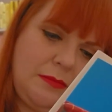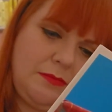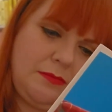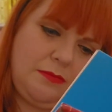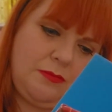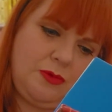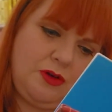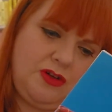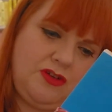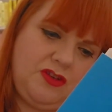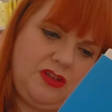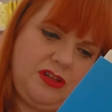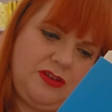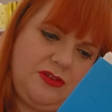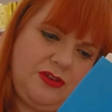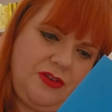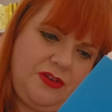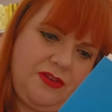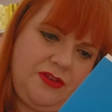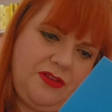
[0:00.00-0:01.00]
which it
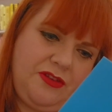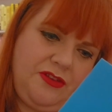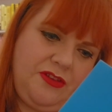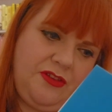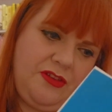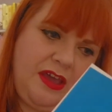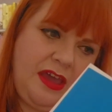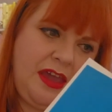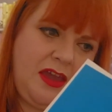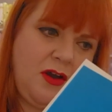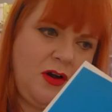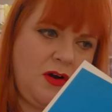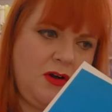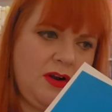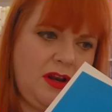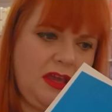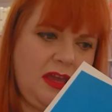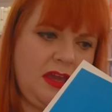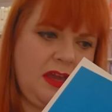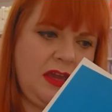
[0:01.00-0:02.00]
doesn't say on
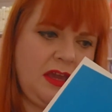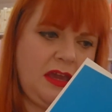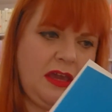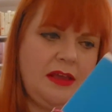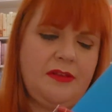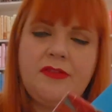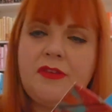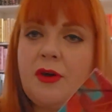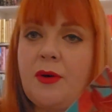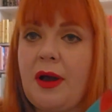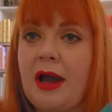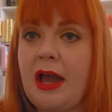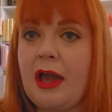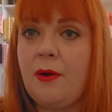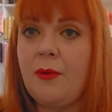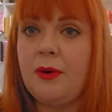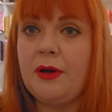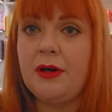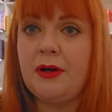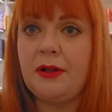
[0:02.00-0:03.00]
here, so I
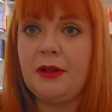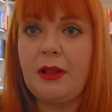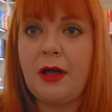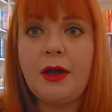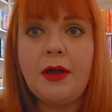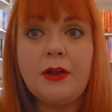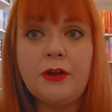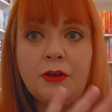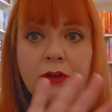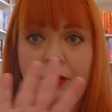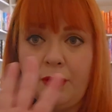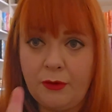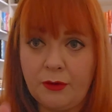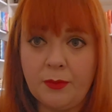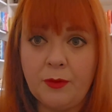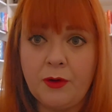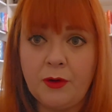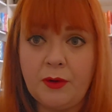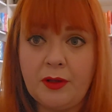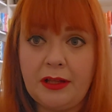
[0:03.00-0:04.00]
will do
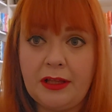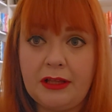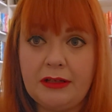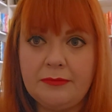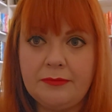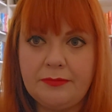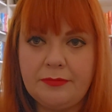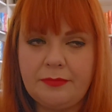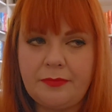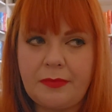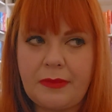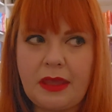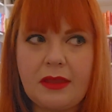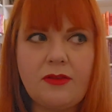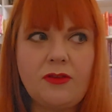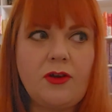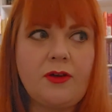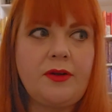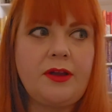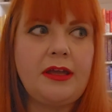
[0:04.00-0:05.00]
some Googling.
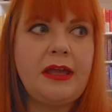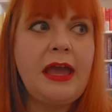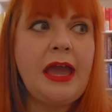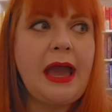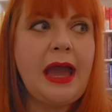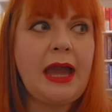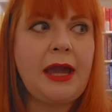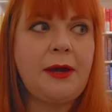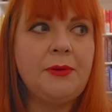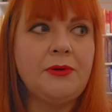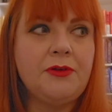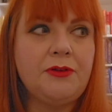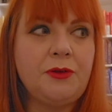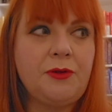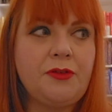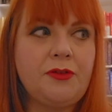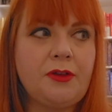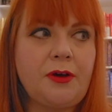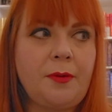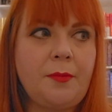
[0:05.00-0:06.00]
Sorry, I will do
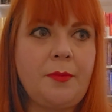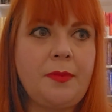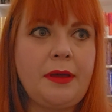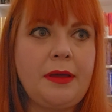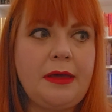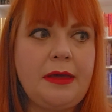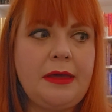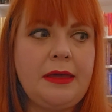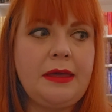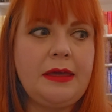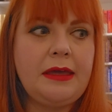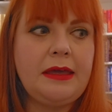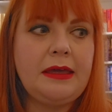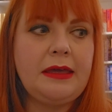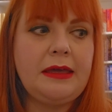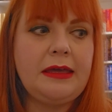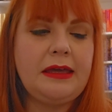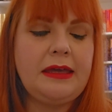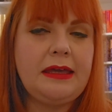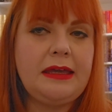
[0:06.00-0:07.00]
some
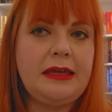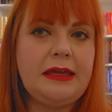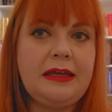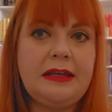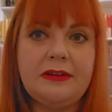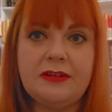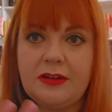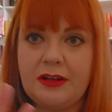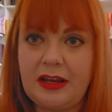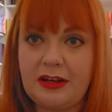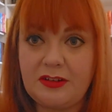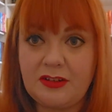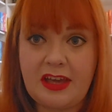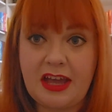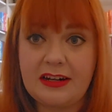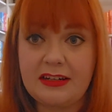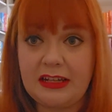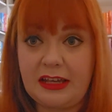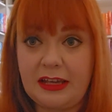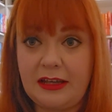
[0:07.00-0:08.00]
internet
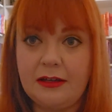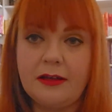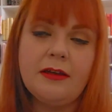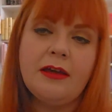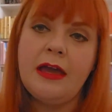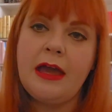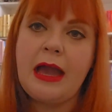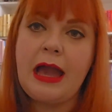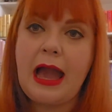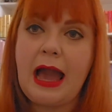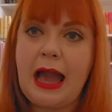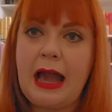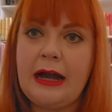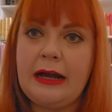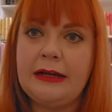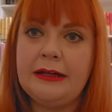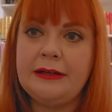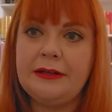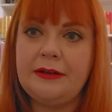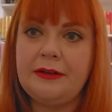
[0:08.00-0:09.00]
detecting,
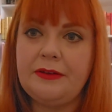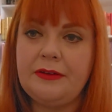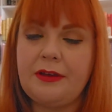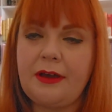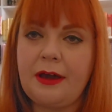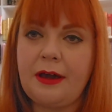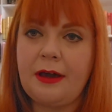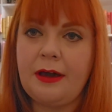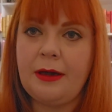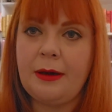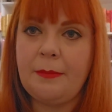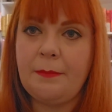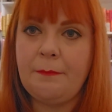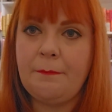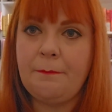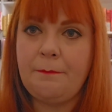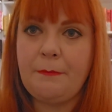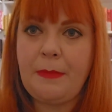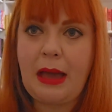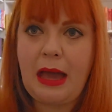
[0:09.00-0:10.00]
and
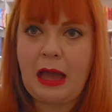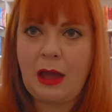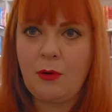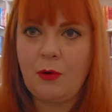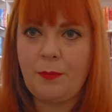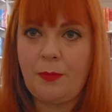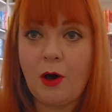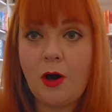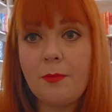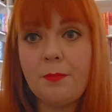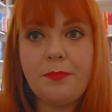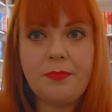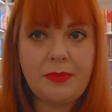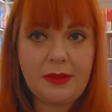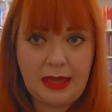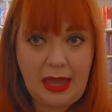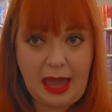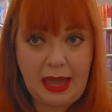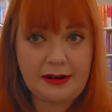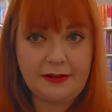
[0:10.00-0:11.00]
I will put
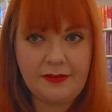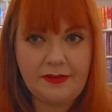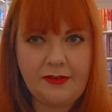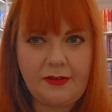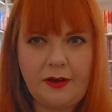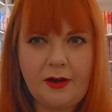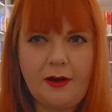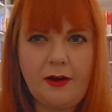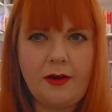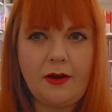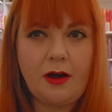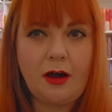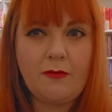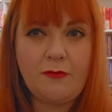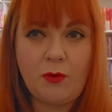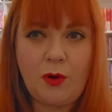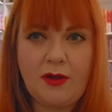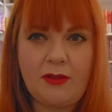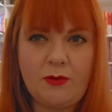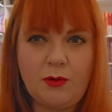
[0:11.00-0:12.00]
the answer of
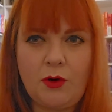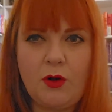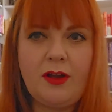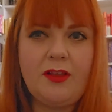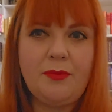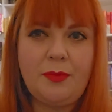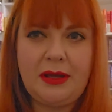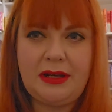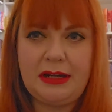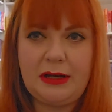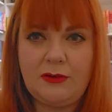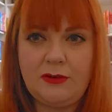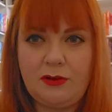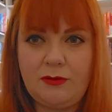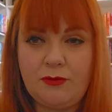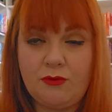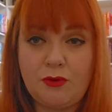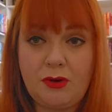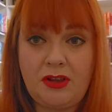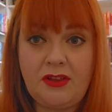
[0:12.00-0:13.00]
whether or not it's made out
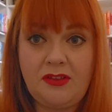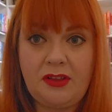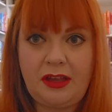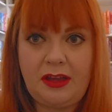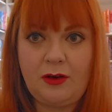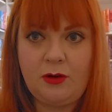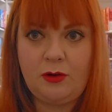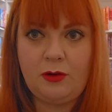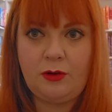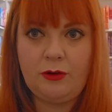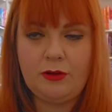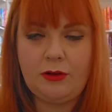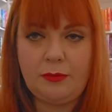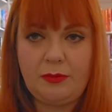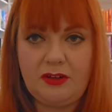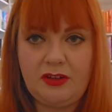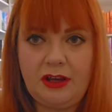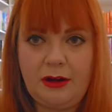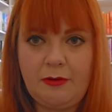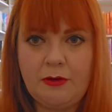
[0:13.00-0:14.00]
of recycled
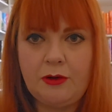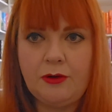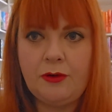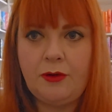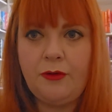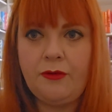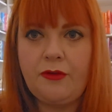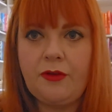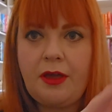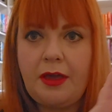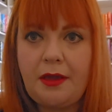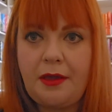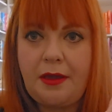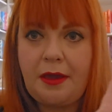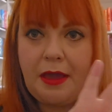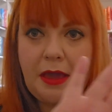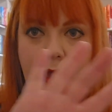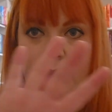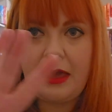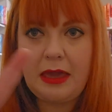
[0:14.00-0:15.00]
materials
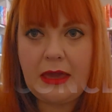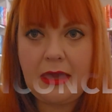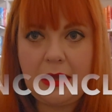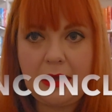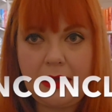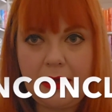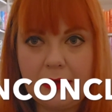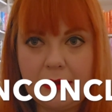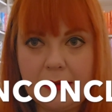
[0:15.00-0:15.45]
here.